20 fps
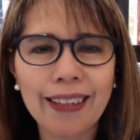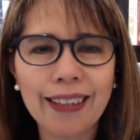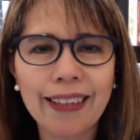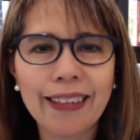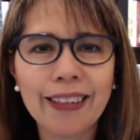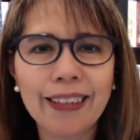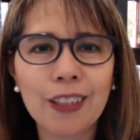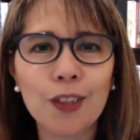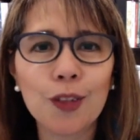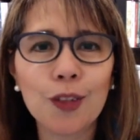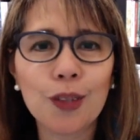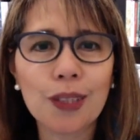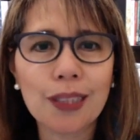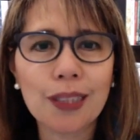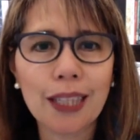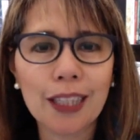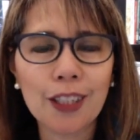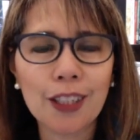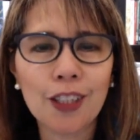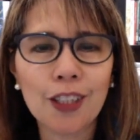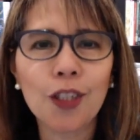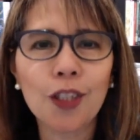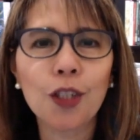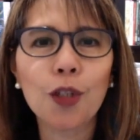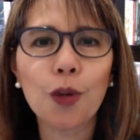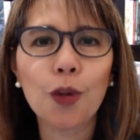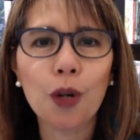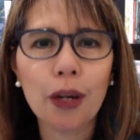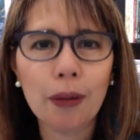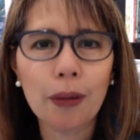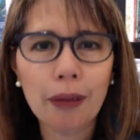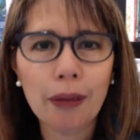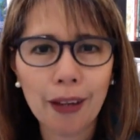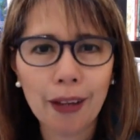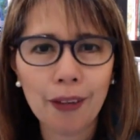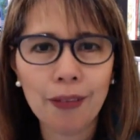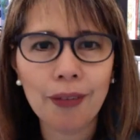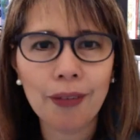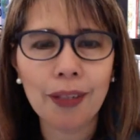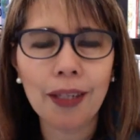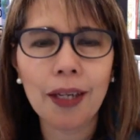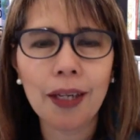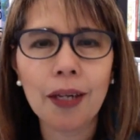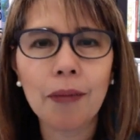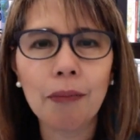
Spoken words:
that you set your healthy